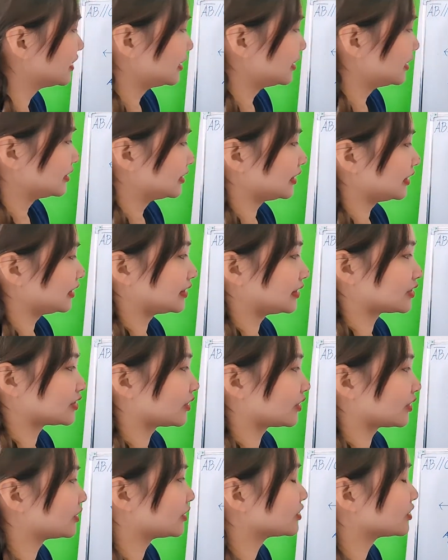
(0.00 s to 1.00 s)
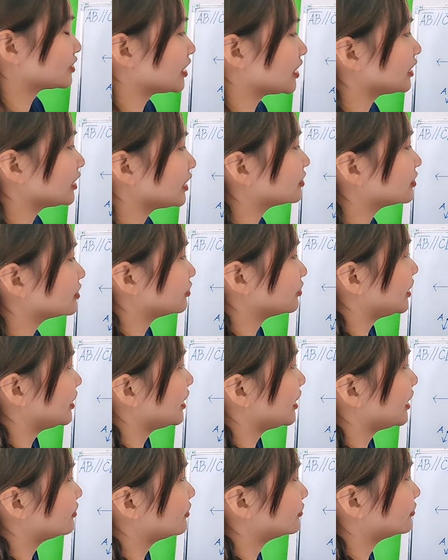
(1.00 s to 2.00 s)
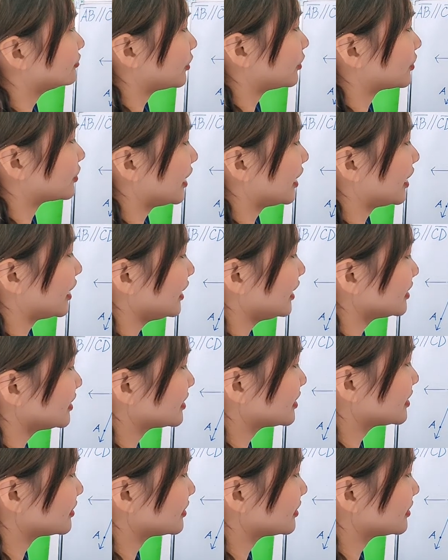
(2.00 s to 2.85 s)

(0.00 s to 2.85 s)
Okay, let's try to check. We have 4x